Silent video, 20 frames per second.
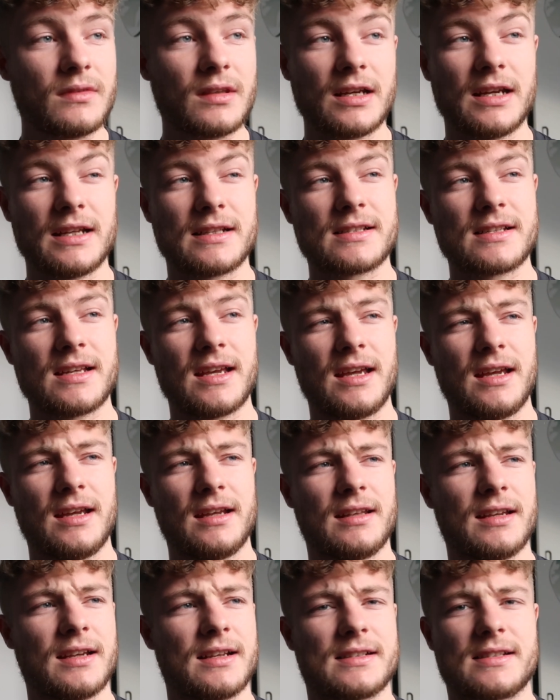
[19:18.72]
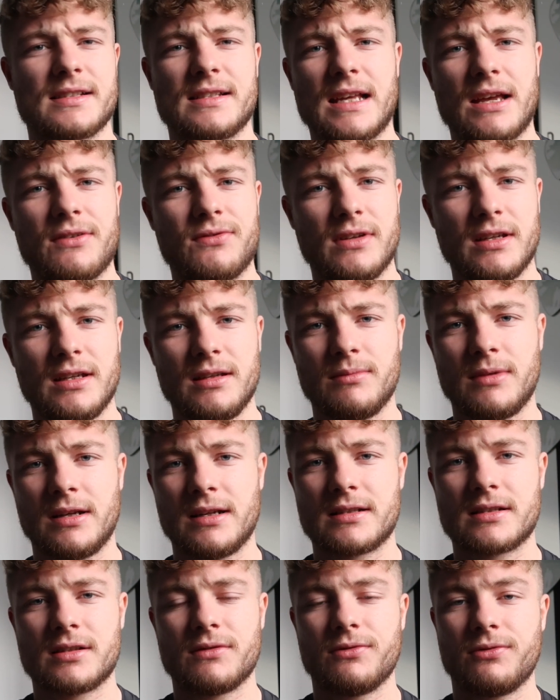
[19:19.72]
It's I think it's 17
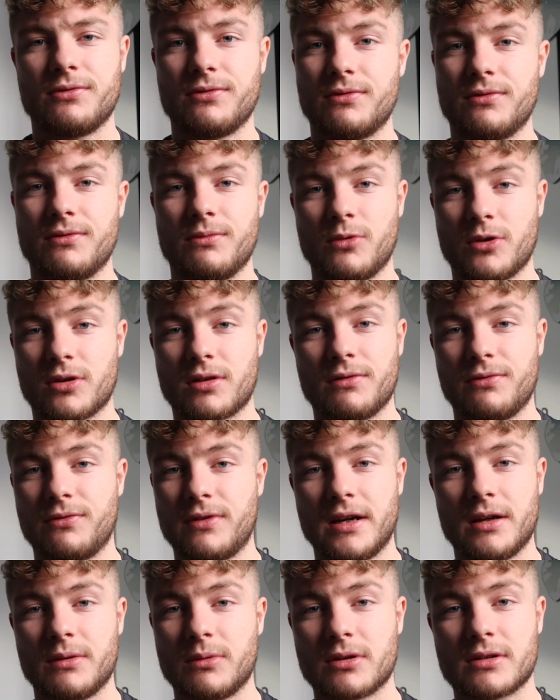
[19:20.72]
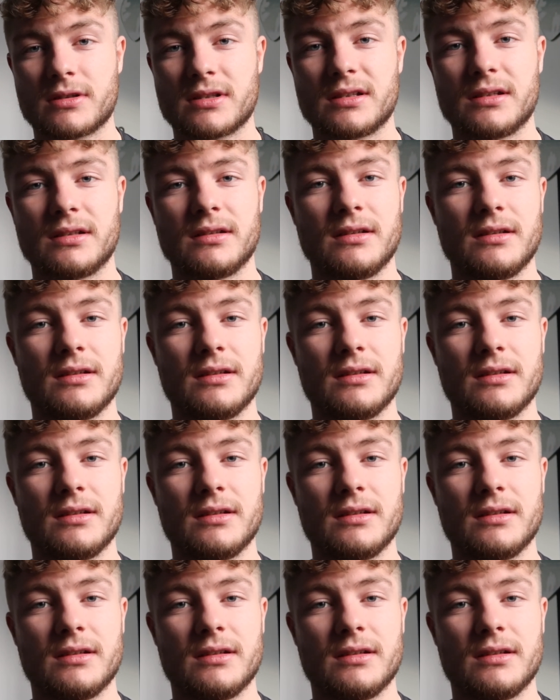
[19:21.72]
minutes of worth of fireworks.